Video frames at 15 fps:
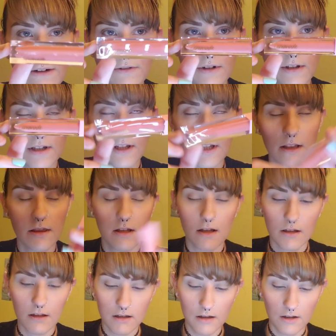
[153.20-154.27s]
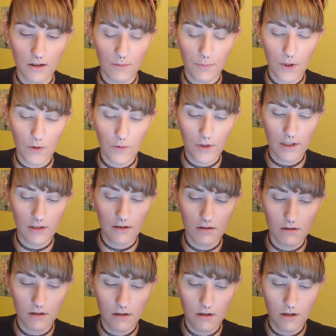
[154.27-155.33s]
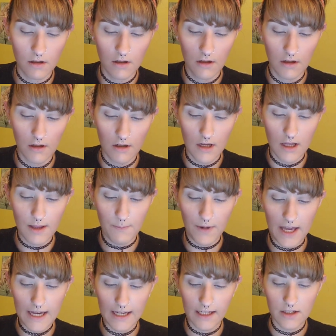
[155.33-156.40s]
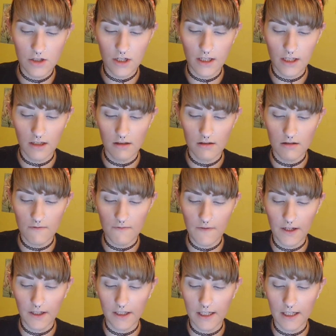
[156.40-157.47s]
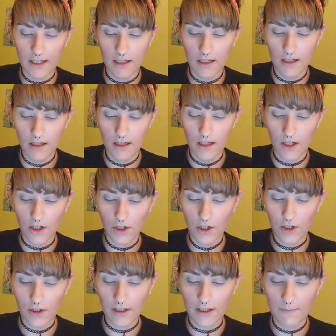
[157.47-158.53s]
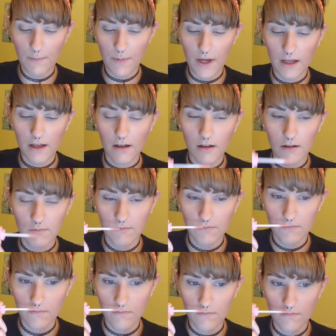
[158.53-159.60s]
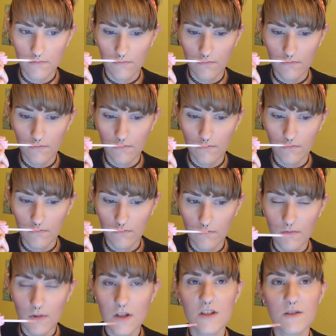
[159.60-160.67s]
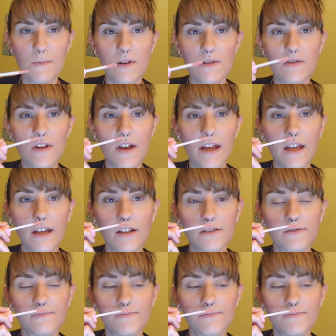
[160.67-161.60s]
I really like the component. Packaging, very girly and pink. And it smells like